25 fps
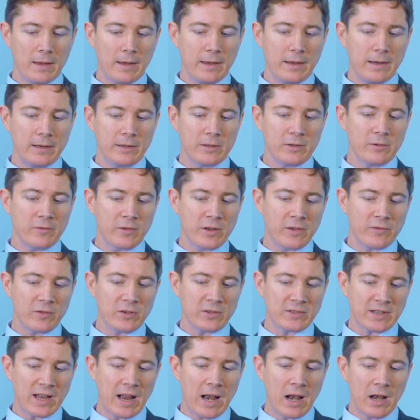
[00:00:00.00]
Ian, you've given
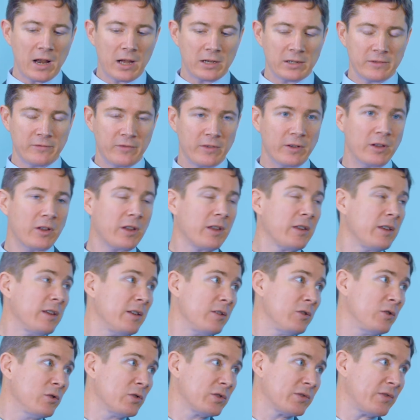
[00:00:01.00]
us a lot of
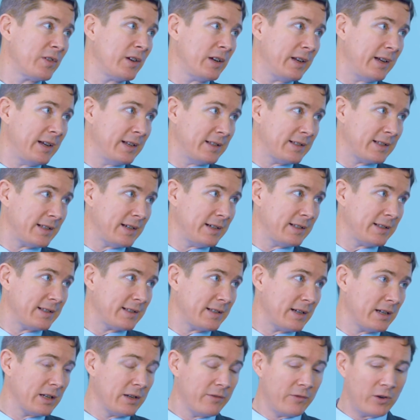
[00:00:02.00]
useful insights.
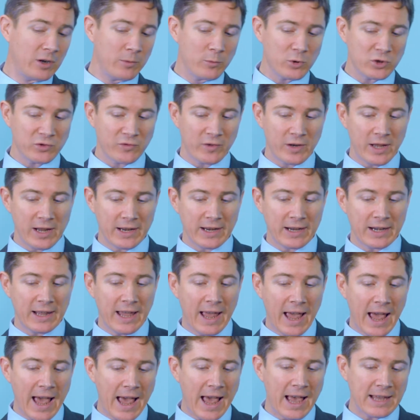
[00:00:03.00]
Thank you very much for that. Can
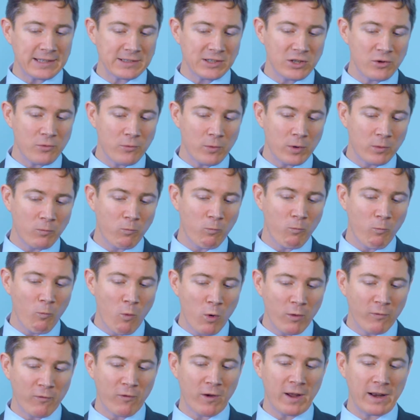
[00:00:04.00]
I ask you
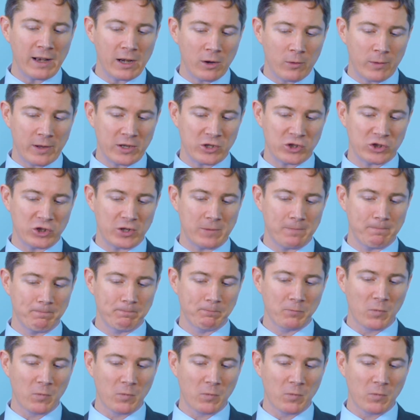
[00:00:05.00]
one final question?